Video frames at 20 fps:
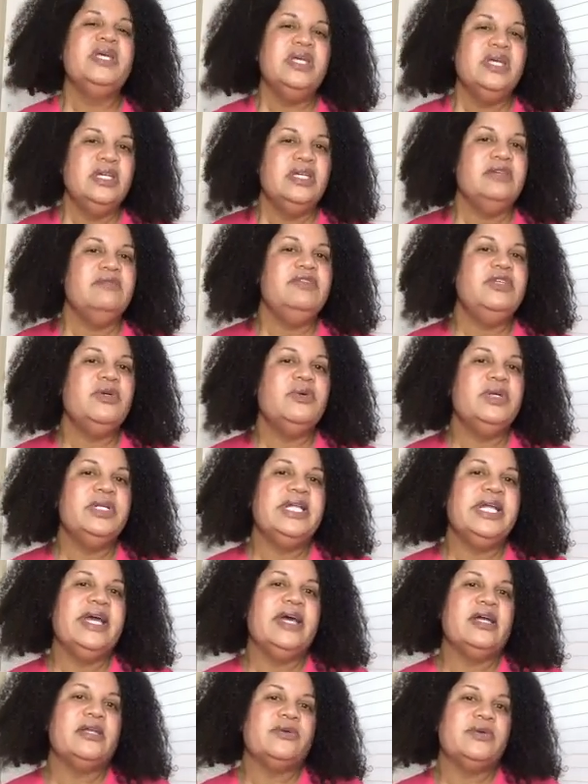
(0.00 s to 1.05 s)
If you're
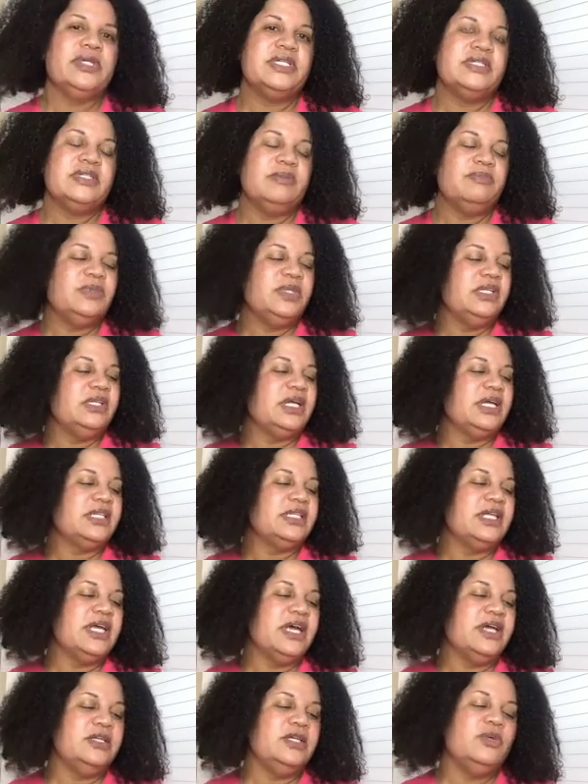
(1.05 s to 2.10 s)
encountering something like
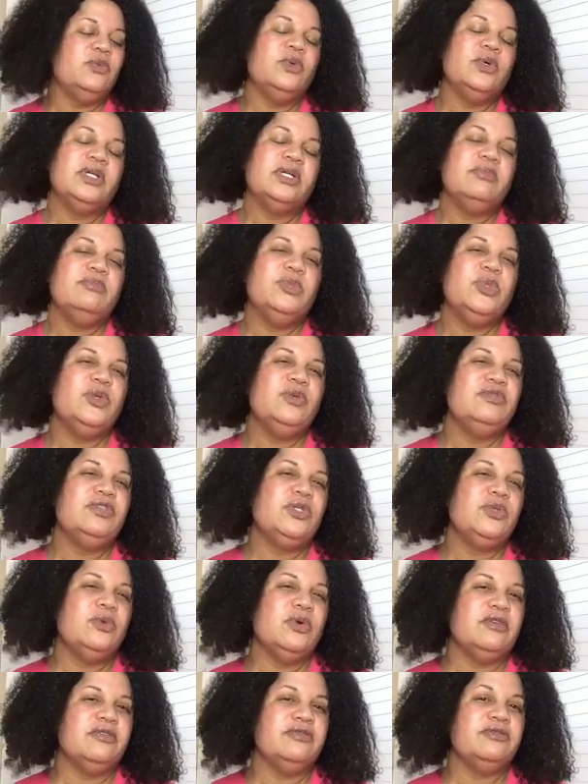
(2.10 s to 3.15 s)
that, you want to move
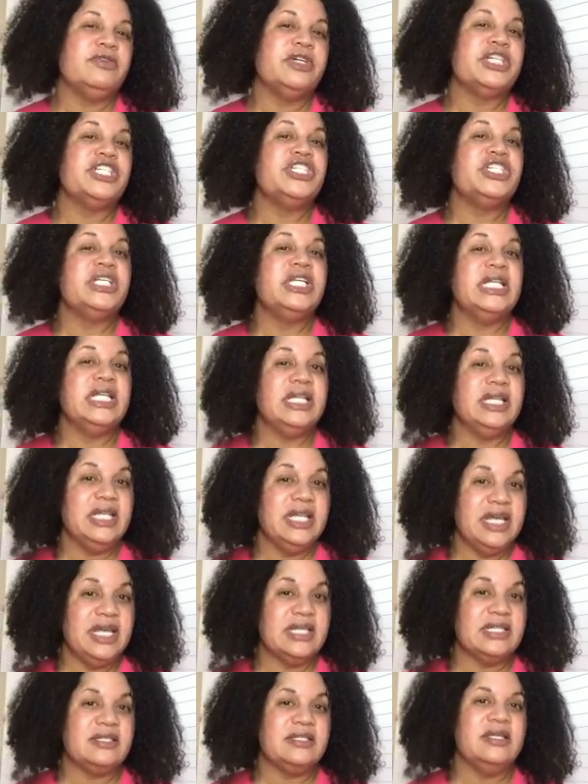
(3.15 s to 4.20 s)
to a
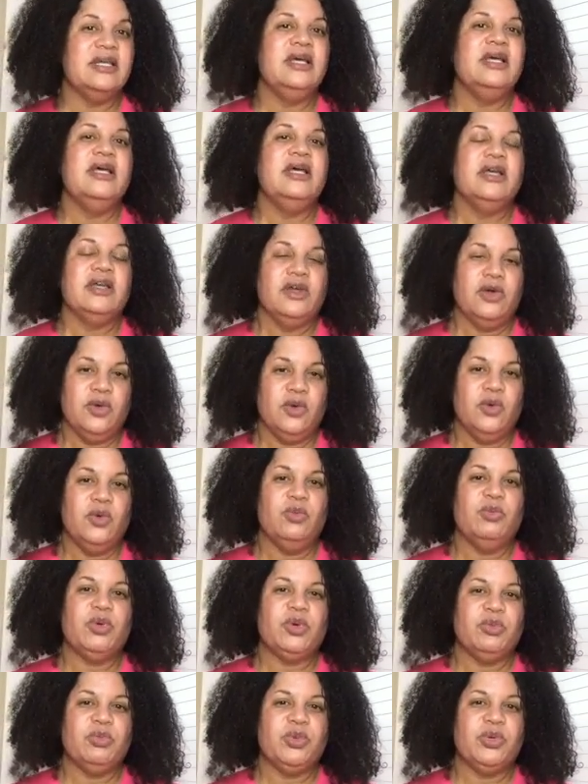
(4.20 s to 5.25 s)
frictionless comb
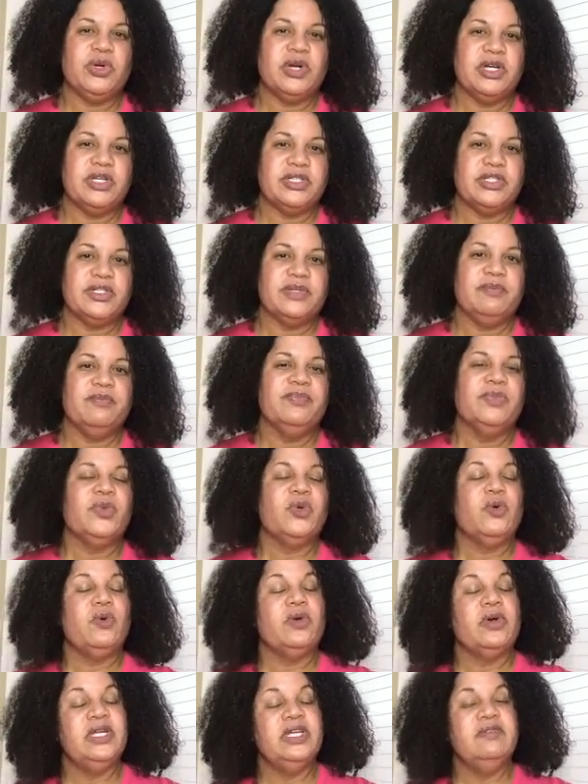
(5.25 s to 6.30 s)
or brush,
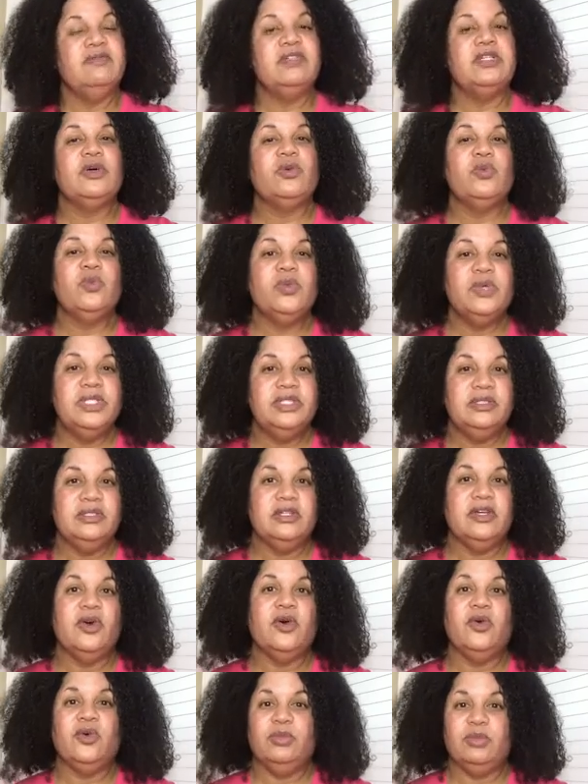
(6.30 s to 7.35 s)
or even a wooden
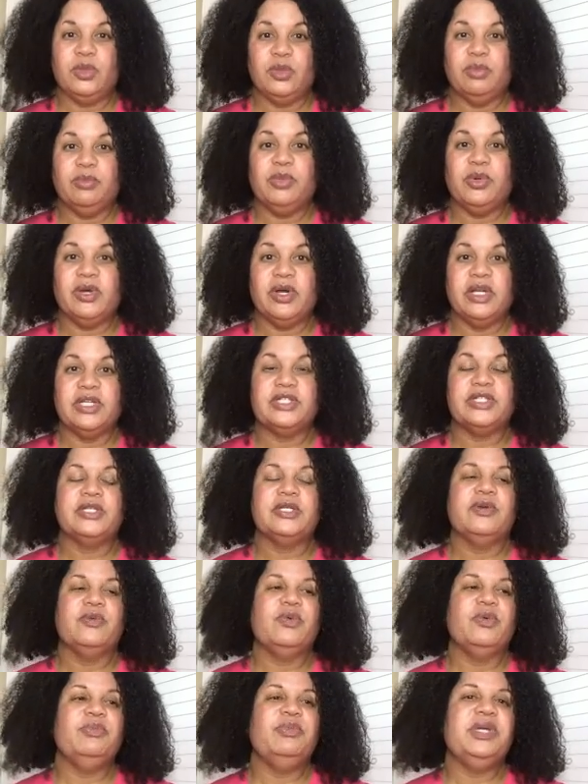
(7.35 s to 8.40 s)
comb or brush
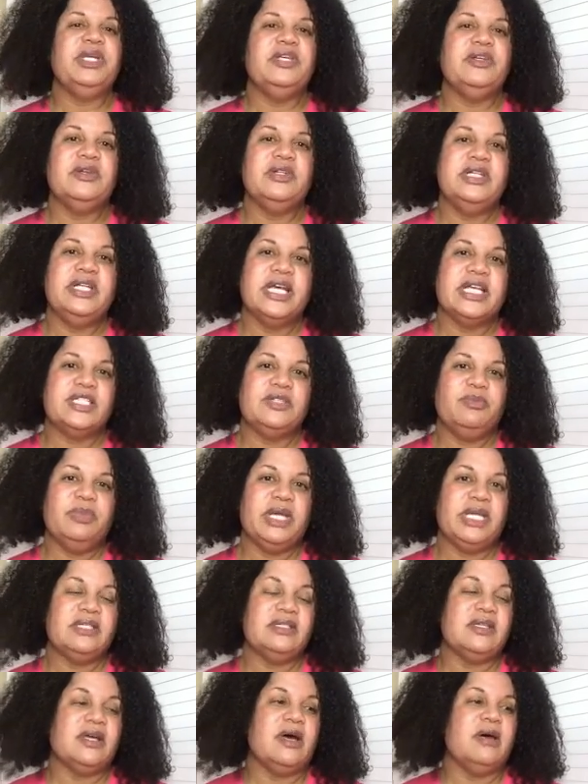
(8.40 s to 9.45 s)
would be your next
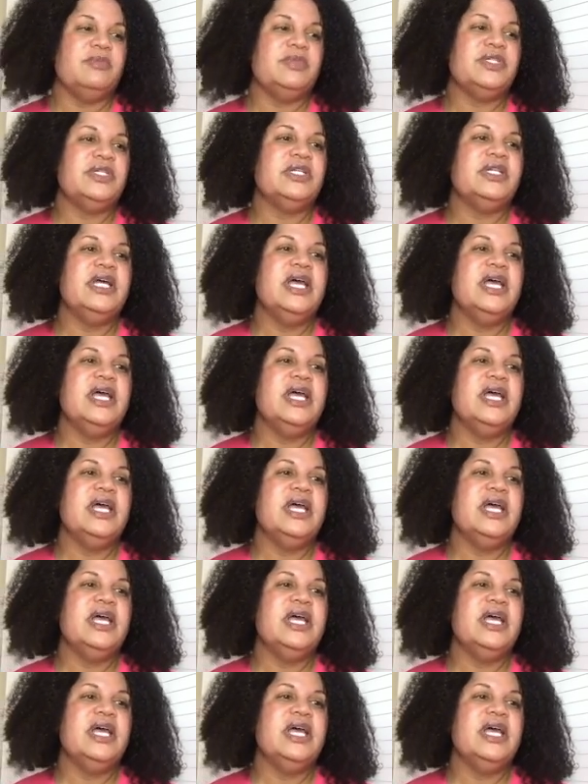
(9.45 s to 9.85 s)
best option.